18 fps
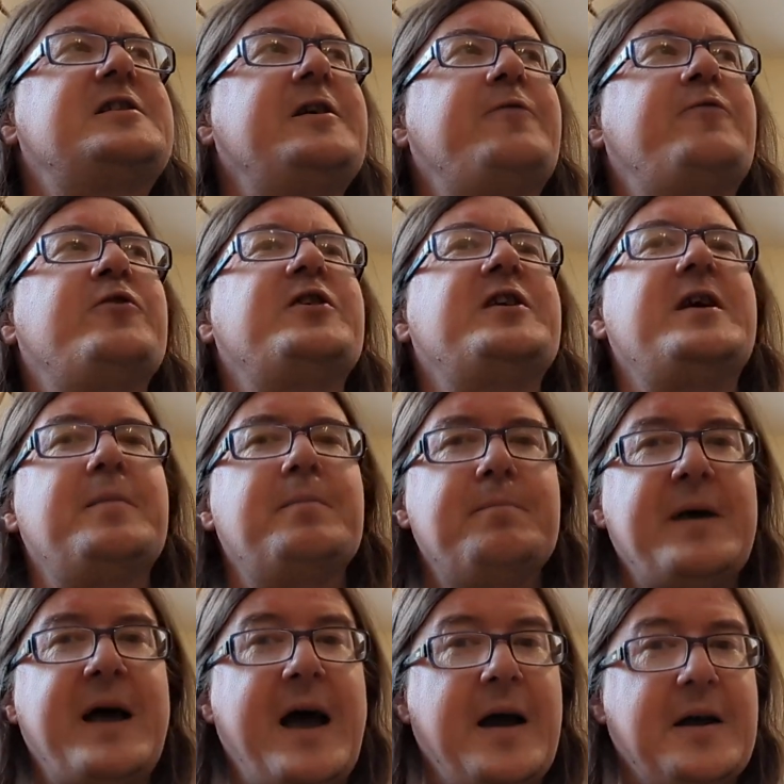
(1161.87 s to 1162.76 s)
different
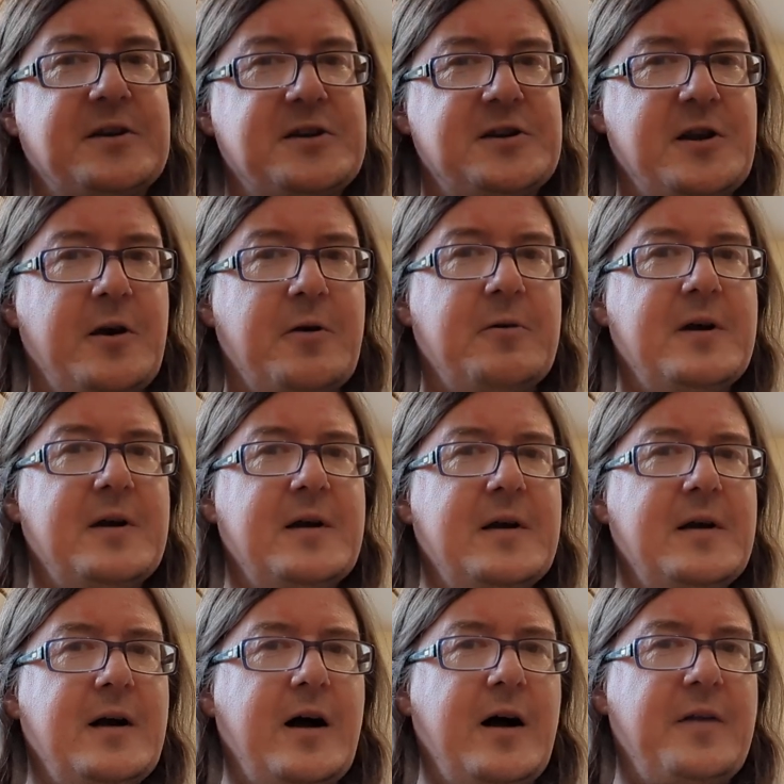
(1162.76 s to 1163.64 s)
impacts. So
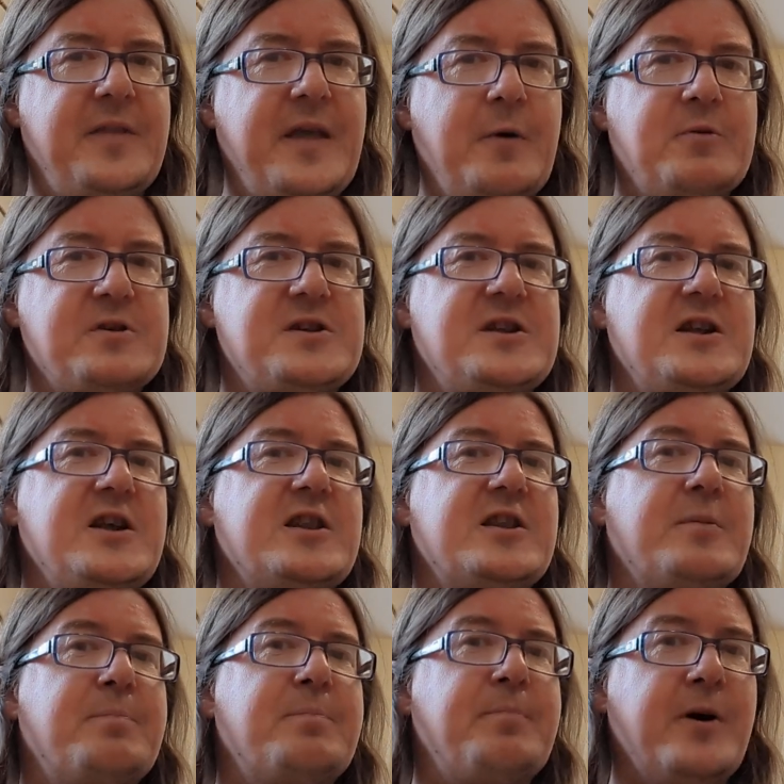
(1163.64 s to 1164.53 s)
there was
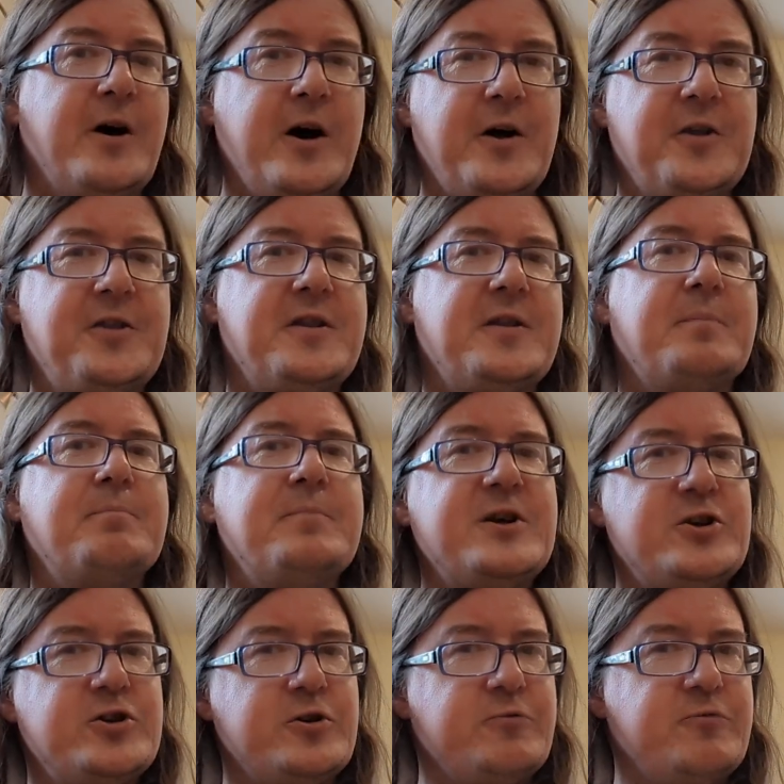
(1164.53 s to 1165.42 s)
the birth of the
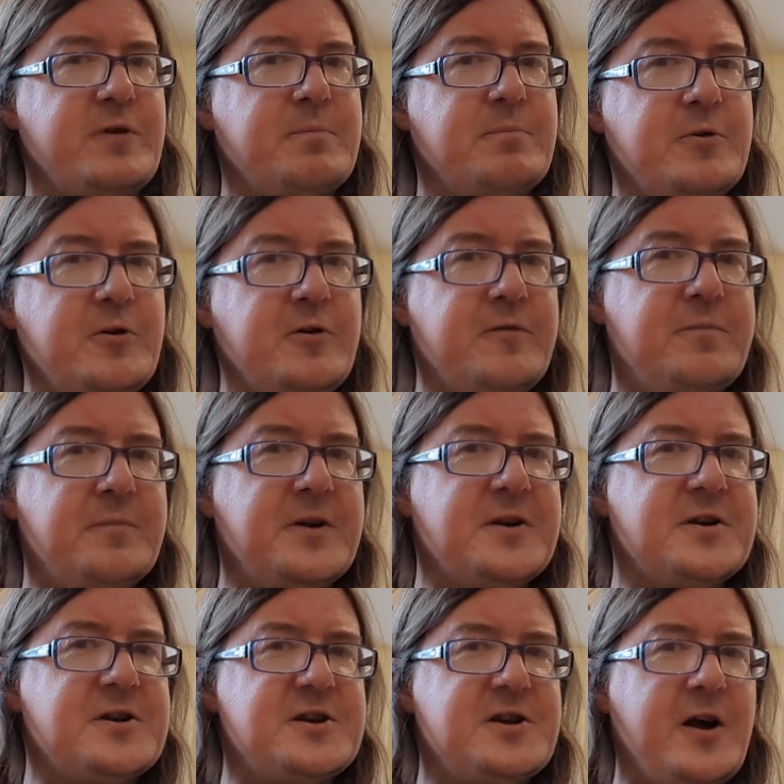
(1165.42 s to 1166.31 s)
missionary
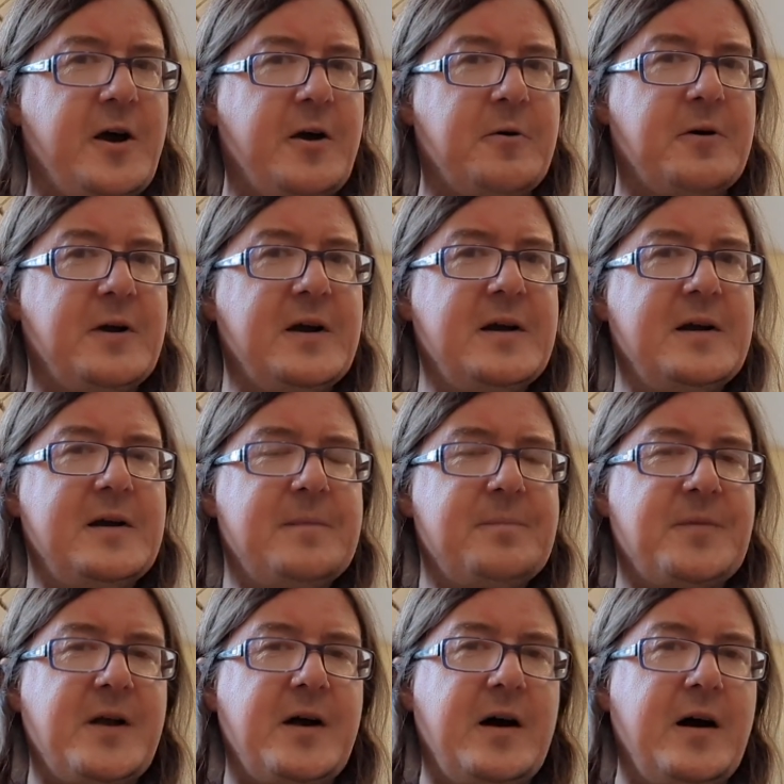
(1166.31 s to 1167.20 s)
movement. So
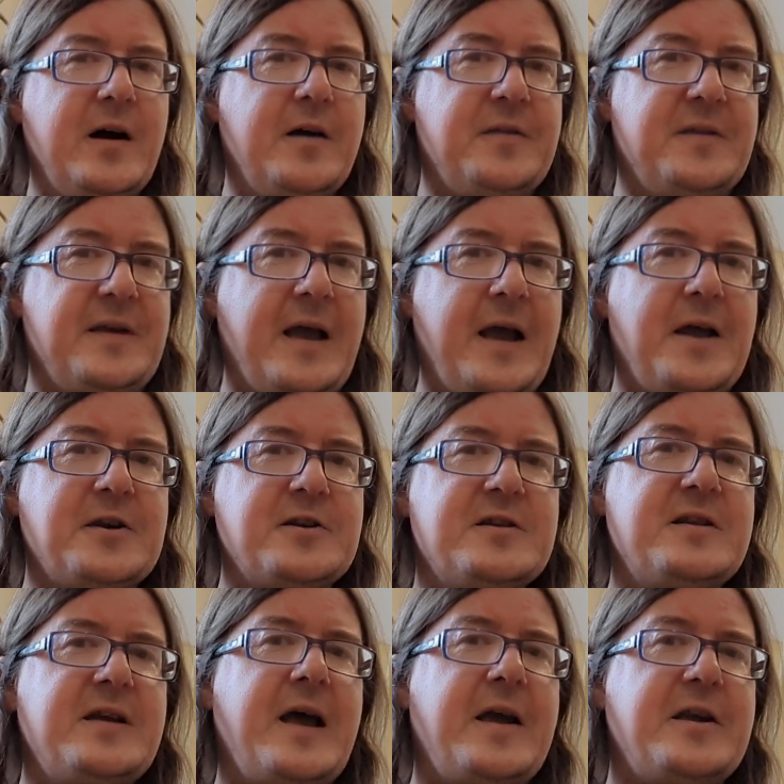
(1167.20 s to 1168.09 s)
at the
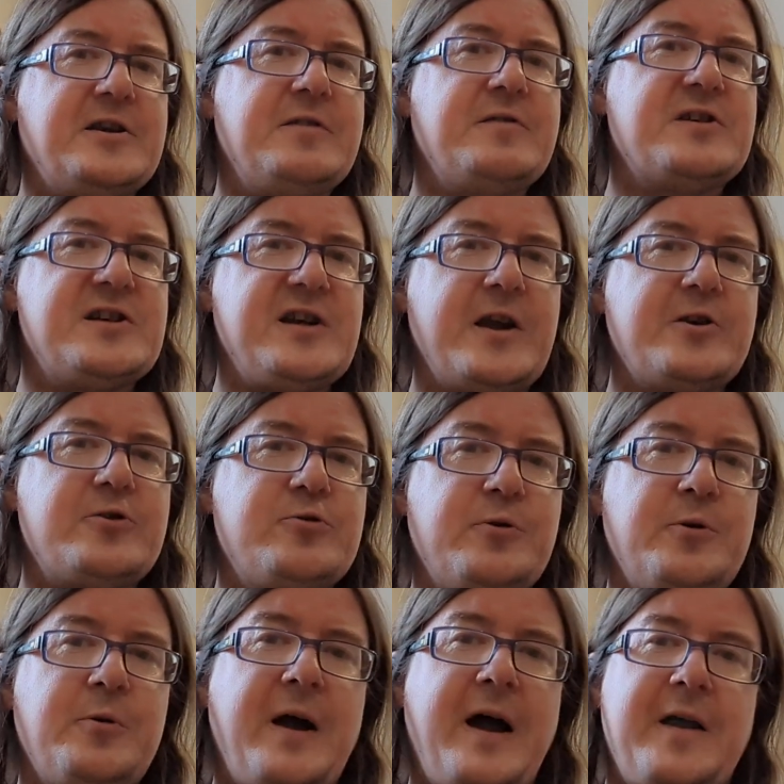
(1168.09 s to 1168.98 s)
end of the 18th
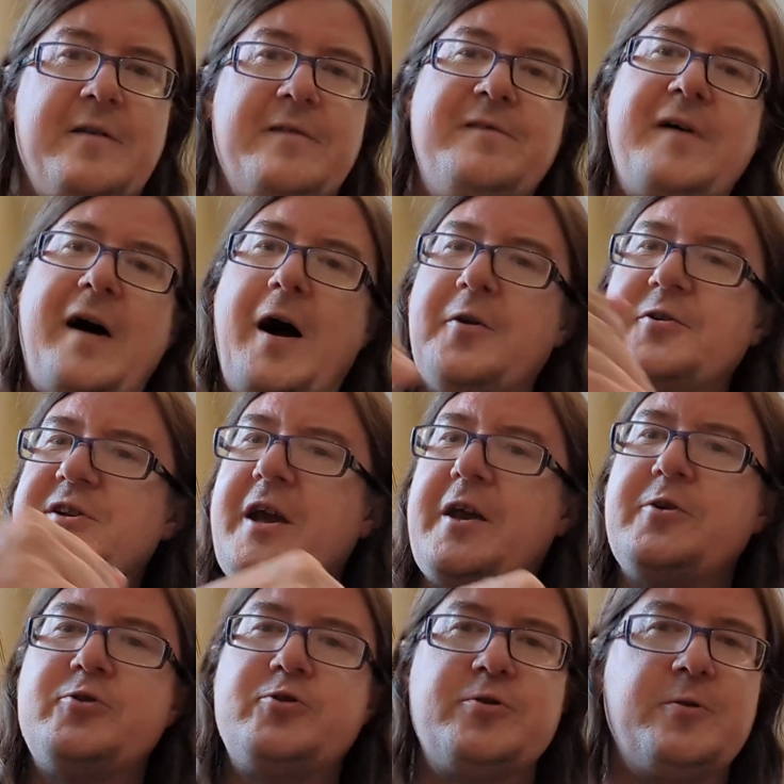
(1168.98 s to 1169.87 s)
century, you had the
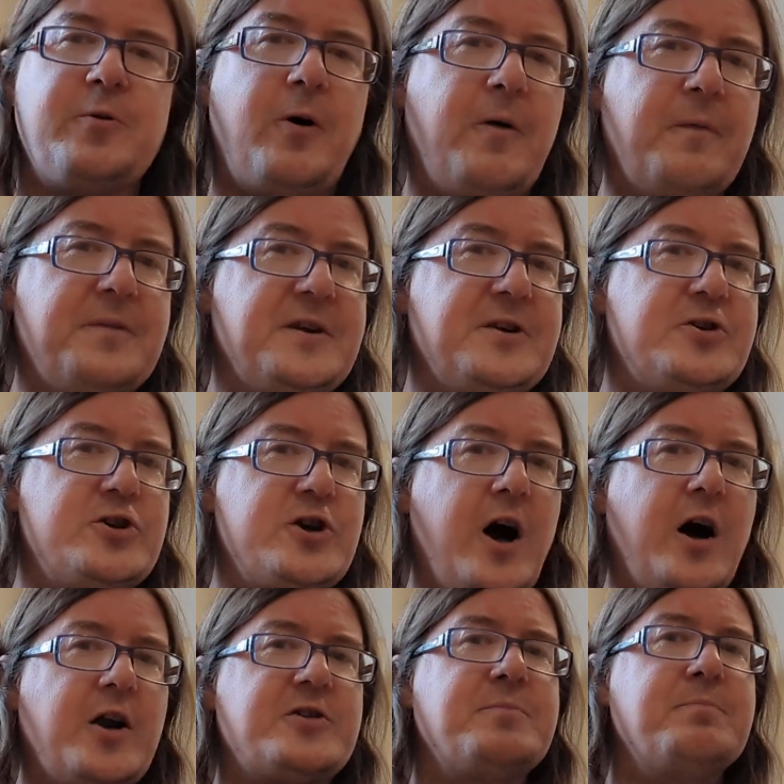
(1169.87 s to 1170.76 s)
foundation of the
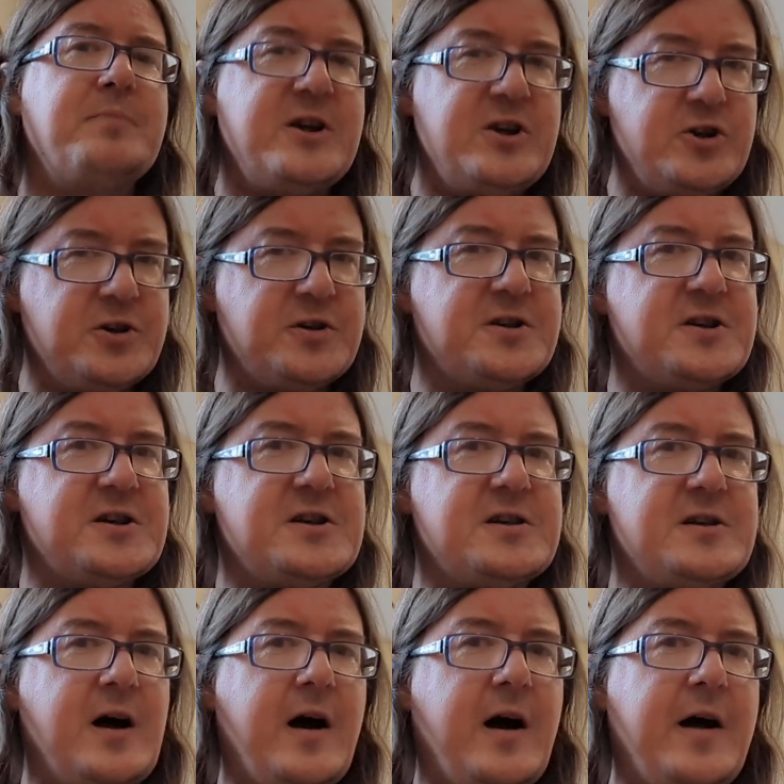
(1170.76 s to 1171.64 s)
Church Mission
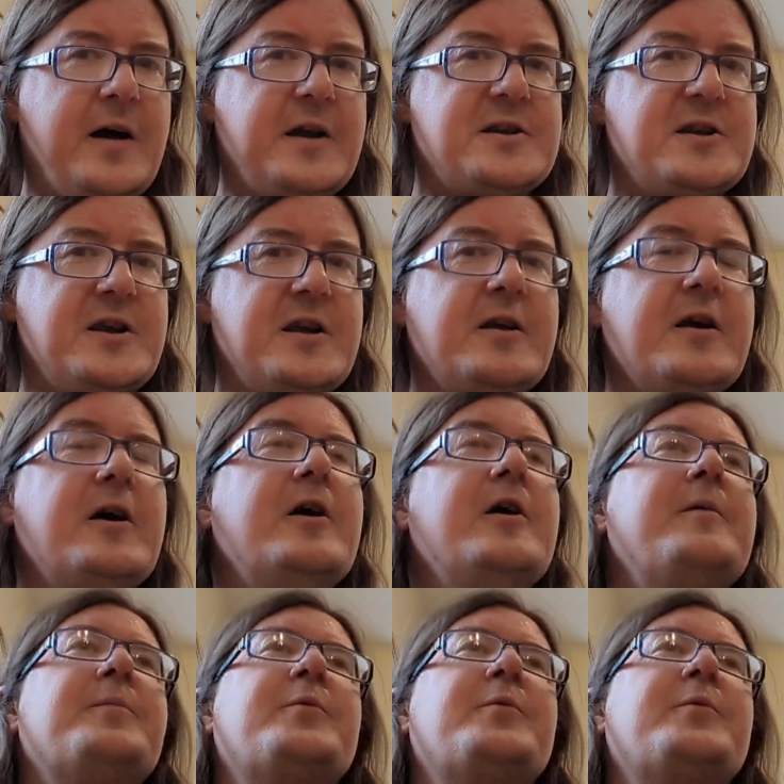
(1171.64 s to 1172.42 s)
Society,